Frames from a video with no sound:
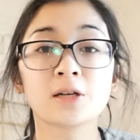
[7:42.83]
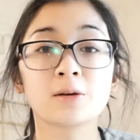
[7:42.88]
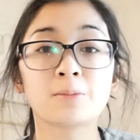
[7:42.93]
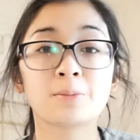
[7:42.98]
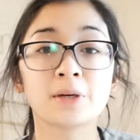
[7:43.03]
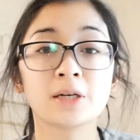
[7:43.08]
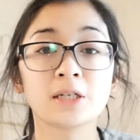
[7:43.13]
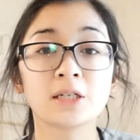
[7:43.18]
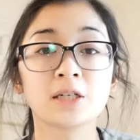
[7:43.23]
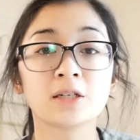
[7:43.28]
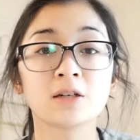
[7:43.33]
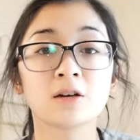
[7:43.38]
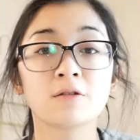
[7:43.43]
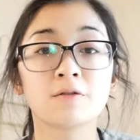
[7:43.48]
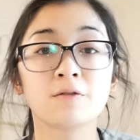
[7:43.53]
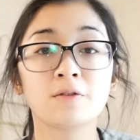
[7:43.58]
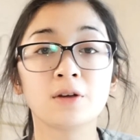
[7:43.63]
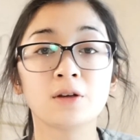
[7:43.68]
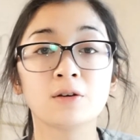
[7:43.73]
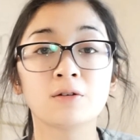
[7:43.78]
opinion of
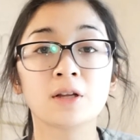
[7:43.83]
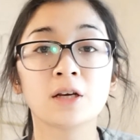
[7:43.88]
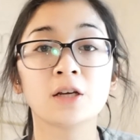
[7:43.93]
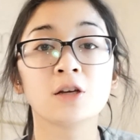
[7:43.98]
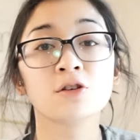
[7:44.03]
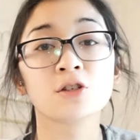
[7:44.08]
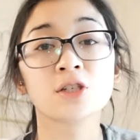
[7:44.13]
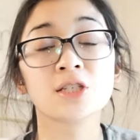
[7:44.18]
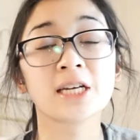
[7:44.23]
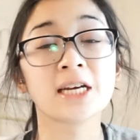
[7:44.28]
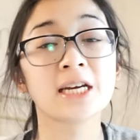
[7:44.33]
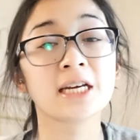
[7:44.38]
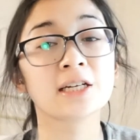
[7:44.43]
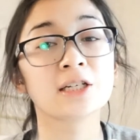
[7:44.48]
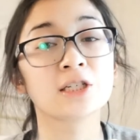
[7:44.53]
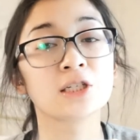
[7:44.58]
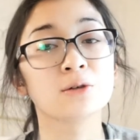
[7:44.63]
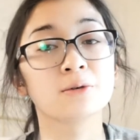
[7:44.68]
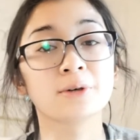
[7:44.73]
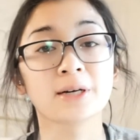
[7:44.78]
you that you should take
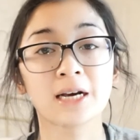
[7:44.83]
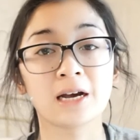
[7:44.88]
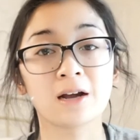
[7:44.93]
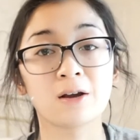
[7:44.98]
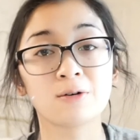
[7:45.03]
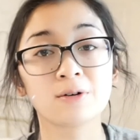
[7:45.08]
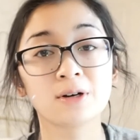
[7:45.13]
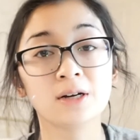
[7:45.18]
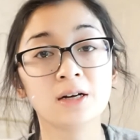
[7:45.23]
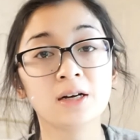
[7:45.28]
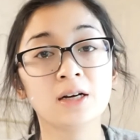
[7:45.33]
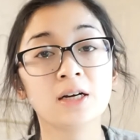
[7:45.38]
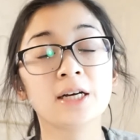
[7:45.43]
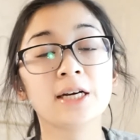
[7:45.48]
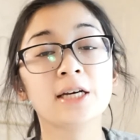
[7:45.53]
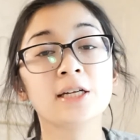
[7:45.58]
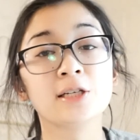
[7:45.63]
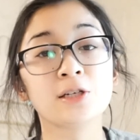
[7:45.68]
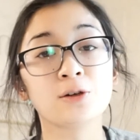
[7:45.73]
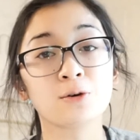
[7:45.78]
into account
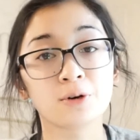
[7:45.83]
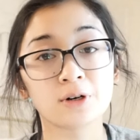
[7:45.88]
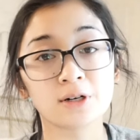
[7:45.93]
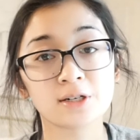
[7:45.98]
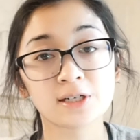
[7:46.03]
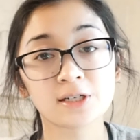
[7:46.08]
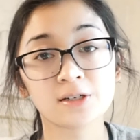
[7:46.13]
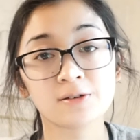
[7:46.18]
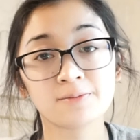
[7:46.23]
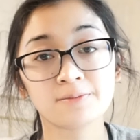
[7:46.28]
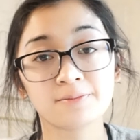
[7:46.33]
is yours.